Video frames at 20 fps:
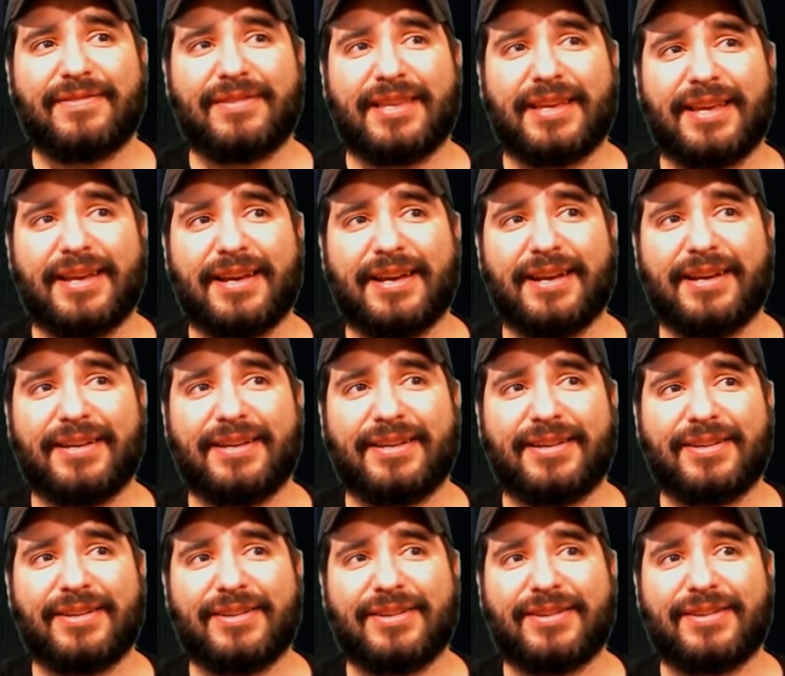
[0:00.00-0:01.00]
the uh,
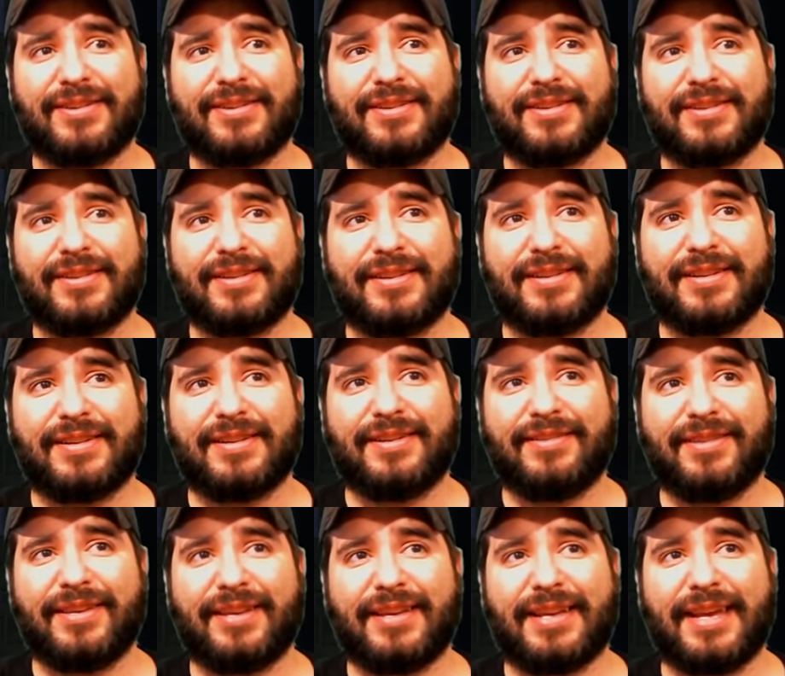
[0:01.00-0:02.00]

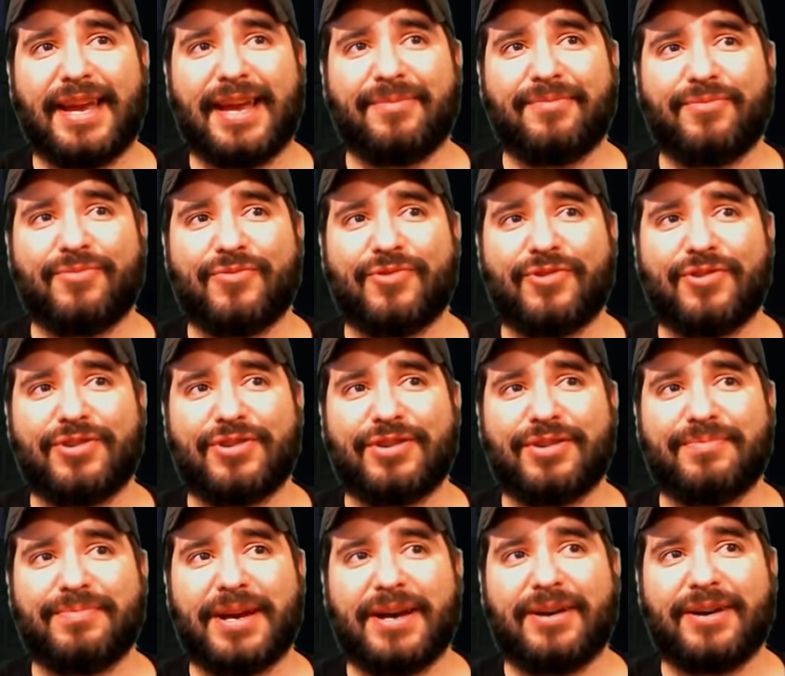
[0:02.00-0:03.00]
the game learned
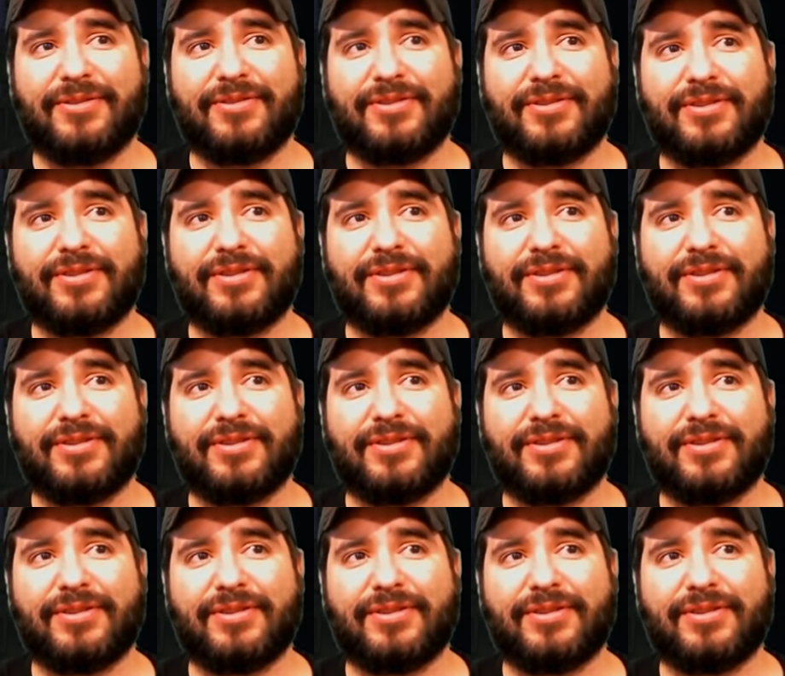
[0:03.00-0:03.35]
about.